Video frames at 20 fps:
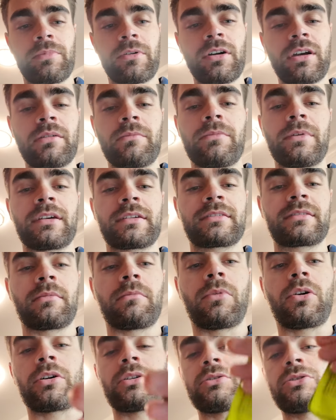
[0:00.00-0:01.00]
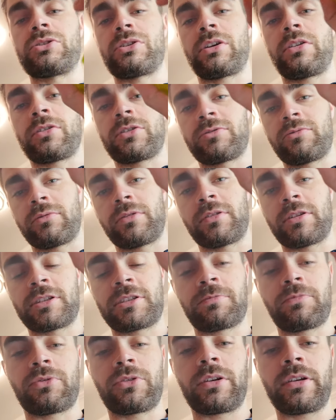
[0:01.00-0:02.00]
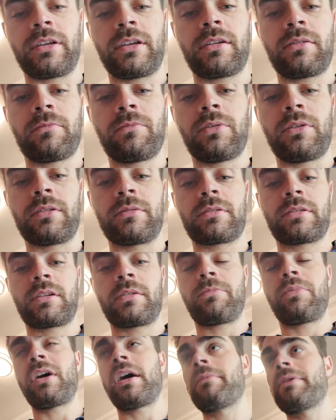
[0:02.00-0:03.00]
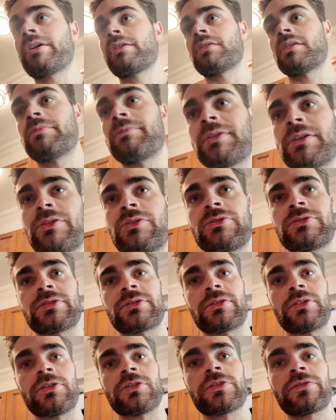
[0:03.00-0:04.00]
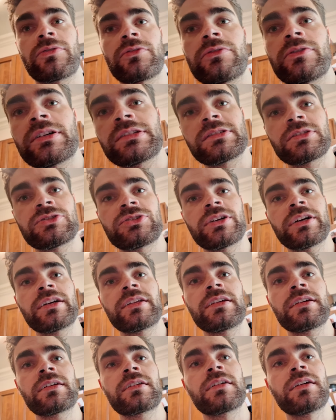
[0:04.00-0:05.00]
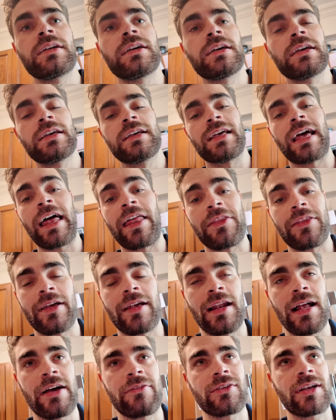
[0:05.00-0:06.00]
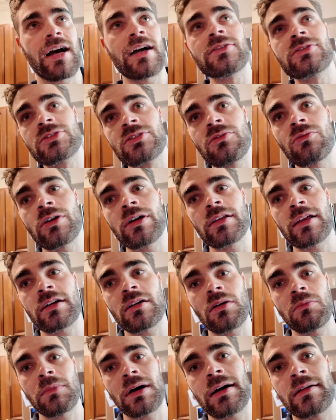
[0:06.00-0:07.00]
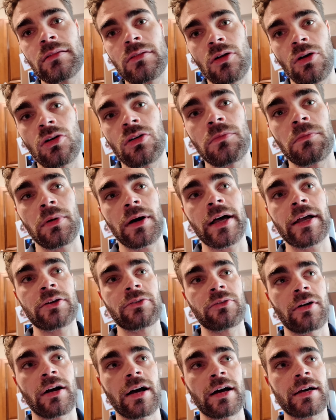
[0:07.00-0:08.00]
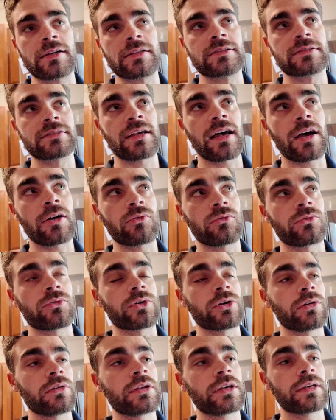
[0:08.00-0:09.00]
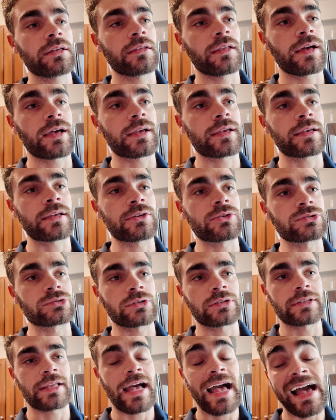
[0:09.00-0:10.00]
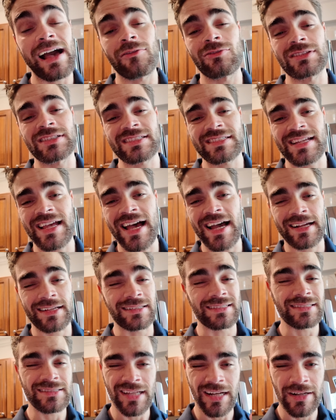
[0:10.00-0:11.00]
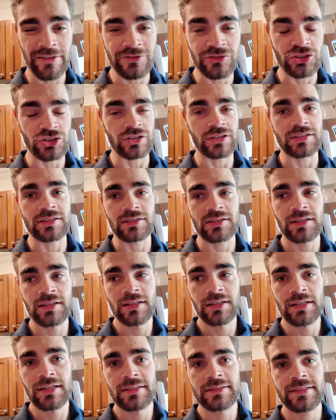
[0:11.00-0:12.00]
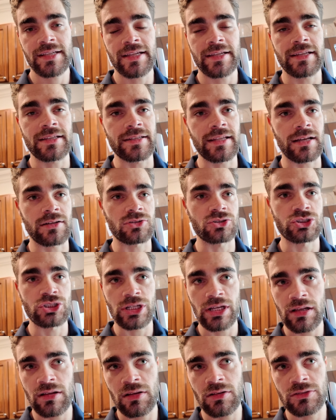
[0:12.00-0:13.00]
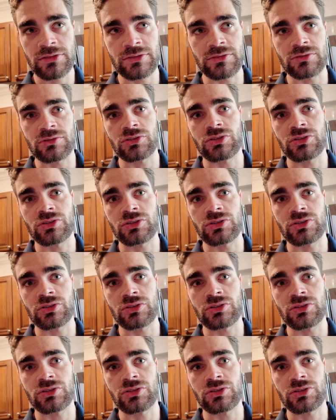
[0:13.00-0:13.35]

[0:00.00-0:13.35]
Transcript: probably mix the Martin gels with the spring, but I'm gonna primarily be using those for the rest of training. And then I've gotten to where, like on my long bike rides, I really like enjoying to have a snack instead of just taking down gels and